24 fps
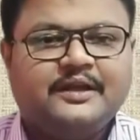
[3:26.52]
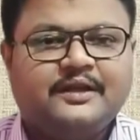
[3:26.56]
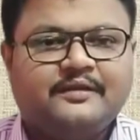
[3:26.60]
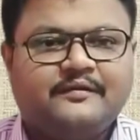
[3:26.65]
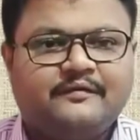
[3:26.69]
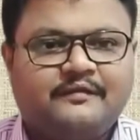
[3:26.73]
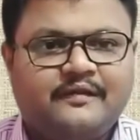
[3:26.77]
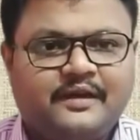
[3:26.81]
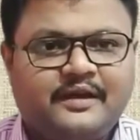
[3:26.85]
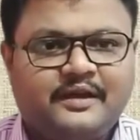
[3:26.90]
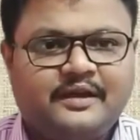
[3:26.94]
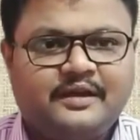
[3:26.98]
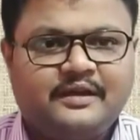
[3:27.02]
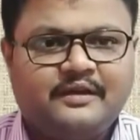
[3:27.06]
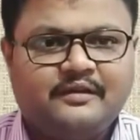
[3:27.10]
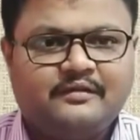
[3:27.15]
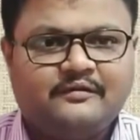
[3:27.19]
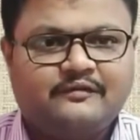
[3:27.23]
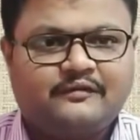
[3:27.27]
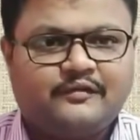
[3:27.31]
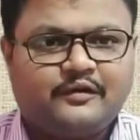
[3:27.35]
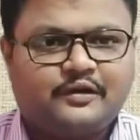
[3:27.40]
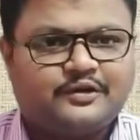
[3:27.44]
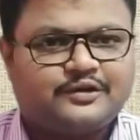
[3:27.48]
We
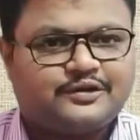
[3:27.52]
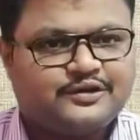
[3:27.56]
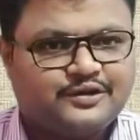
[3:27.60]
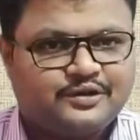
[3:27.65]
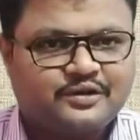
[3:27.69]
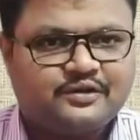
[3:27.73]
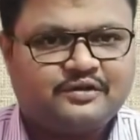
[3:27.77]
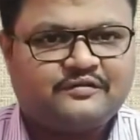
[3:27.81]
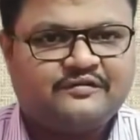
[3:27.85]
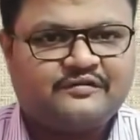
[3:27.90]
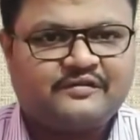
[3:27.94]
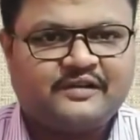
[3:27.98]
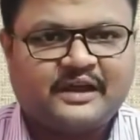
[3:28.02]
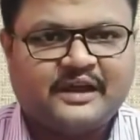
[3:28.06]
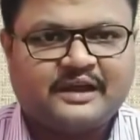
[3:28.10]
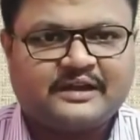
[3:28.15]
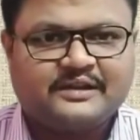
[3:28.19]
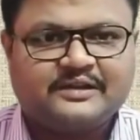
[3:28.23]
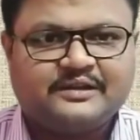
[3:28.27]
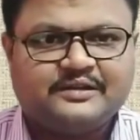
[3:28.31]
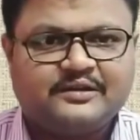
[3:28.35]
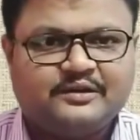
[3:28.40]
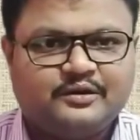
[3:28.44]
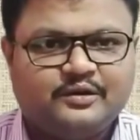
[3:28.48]
for sure
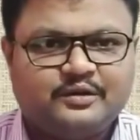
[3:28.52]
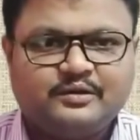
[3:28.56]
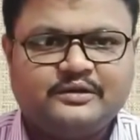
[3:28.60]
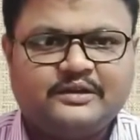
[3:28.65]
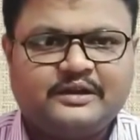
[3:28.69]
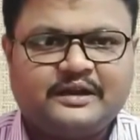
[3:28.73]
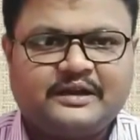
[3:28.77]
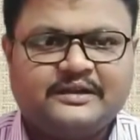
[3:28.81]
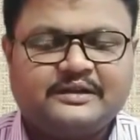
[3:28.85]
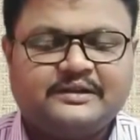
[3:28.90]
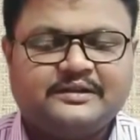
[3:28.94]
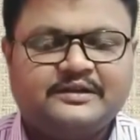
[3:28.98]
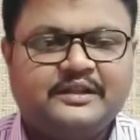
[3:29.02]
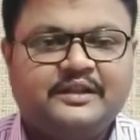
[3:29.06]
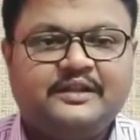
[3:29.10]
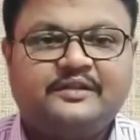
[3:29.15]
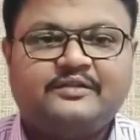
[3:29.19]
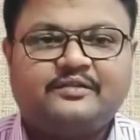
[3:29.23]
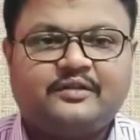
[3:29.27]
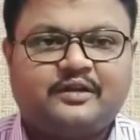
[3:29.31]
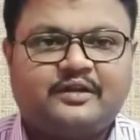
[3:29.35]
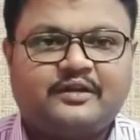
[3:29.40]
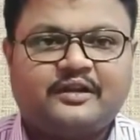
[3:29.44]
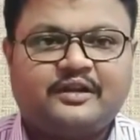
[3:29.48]
fact know that
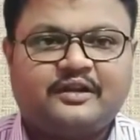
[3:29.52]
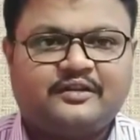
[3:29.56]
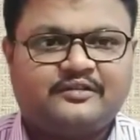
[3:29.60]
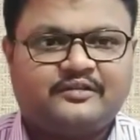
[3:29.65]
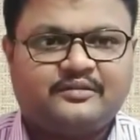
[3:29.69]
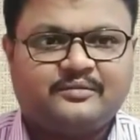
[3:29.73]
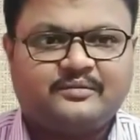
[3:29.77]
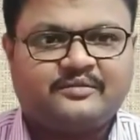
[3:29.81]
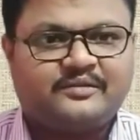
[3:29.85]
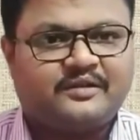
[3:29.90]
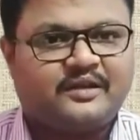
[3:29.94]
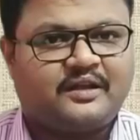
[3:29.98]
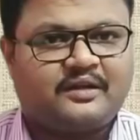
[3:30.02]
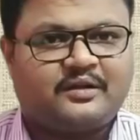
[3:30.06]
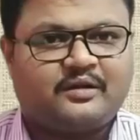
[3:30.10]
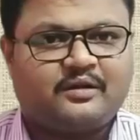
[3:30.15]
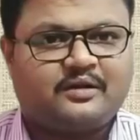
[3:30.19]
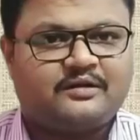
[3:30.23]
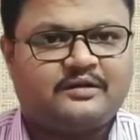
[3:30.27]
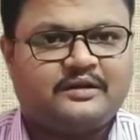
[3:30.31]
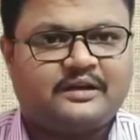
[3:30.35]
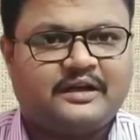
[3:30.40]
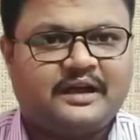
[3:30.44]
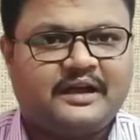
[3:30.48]
these organisms are
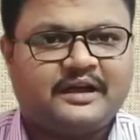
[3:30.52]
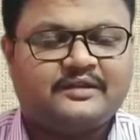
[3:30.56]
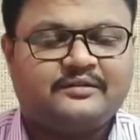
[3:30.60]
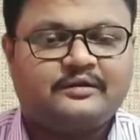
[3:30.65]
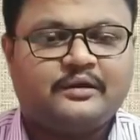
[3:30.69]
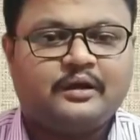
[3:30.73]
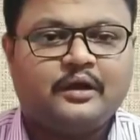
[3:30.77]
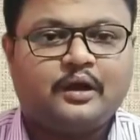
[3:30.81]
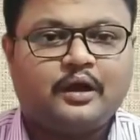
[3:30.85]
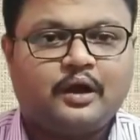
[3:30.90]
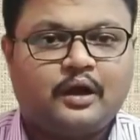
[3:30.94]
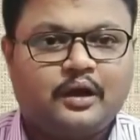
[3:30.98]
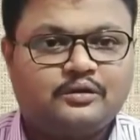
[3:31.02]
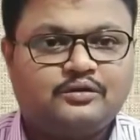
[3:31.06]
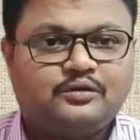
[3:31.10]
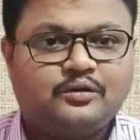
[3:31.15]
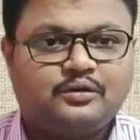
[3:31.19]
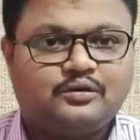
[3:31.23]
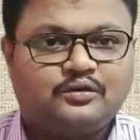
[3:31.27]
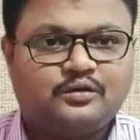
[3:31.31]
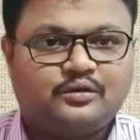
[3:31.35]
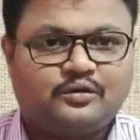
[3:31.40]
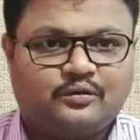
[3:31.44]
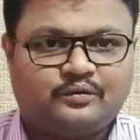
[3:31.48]
called as
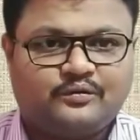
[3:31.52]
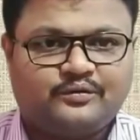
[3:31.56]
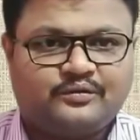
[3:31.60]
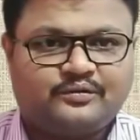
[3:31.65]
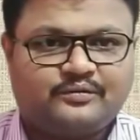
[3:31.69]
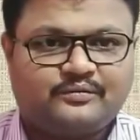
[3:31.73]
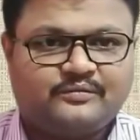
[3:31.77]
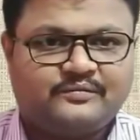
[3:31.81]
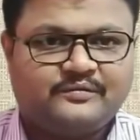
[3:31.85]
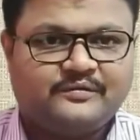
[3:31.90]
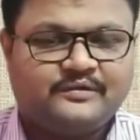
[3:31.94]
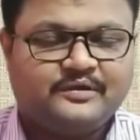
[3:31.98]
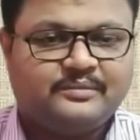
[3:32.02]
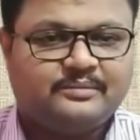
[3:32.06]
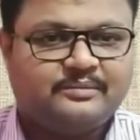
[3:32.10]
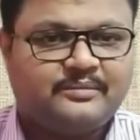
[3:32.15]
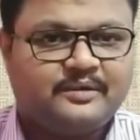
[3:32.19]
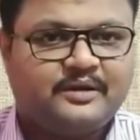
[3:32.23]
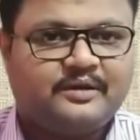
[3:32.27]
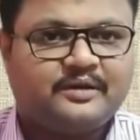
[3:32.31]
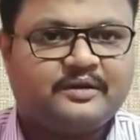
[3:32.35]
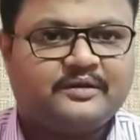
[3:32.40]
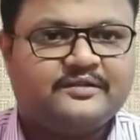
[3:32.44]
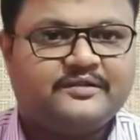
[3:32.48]
autotrophs
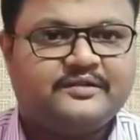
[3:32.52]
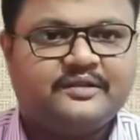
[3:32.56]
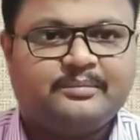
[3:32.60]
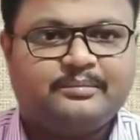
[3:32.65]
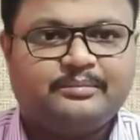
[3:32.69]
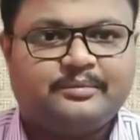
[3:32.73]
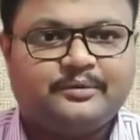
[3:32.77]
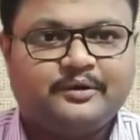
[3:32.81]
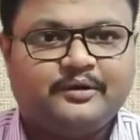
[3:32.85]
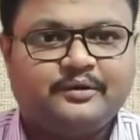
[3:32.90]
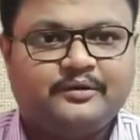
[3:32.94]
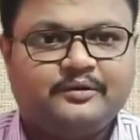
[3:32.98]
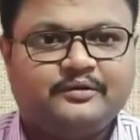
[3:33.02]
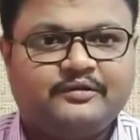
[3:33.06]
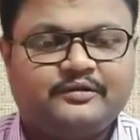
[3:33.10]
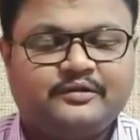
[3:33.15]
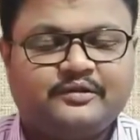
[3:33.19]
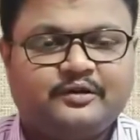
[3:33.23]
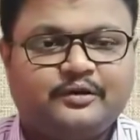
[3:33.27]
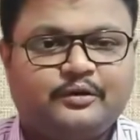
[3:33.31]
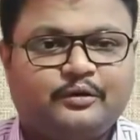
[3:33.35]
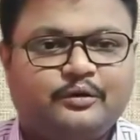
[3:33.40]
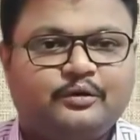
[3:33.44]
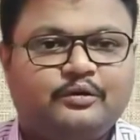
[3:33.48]
because they produce
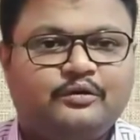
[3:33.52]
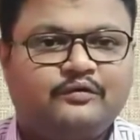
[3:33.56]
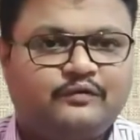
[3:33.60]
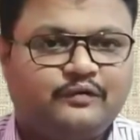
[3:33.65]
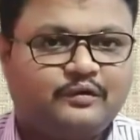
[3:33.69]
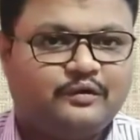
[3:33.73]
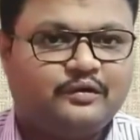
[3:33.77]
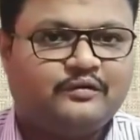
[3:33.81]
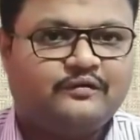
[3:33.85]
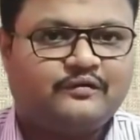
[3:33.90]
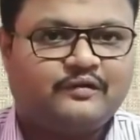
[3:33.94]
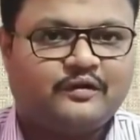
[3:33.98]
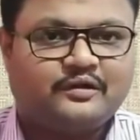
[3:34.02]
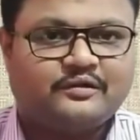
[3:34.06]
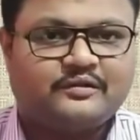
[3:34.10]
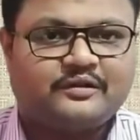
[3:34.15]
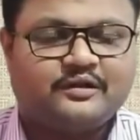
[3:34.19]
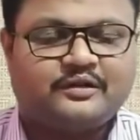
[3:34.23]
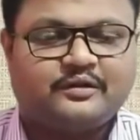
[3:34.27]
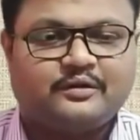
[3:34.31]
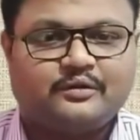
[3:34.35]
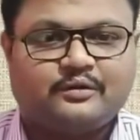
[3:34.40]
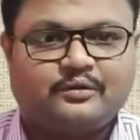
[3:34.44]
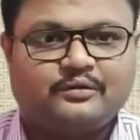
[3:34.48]
their own food for
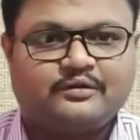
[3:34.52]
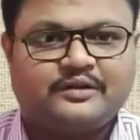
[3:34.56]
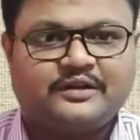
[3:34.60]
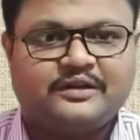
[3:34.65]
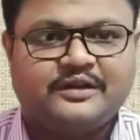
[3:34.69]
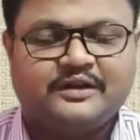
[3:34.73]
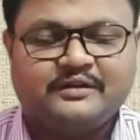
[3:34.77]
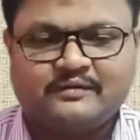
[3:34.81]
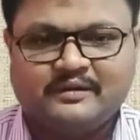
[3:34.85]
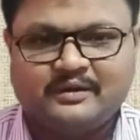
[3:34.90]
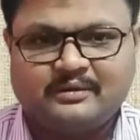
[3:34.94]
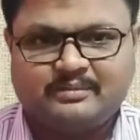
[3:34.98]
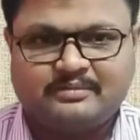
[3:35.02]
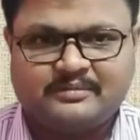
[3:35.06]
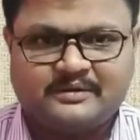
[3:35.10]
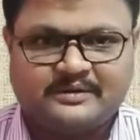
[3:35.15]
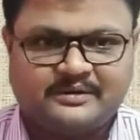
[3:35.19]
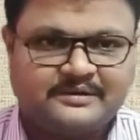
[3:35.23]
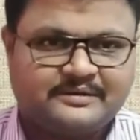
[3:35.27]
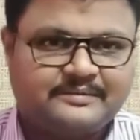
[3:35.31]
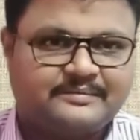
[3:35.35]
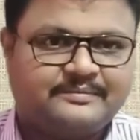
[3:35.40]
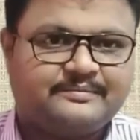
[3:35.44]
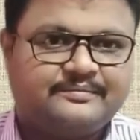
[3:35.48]
their growth and development.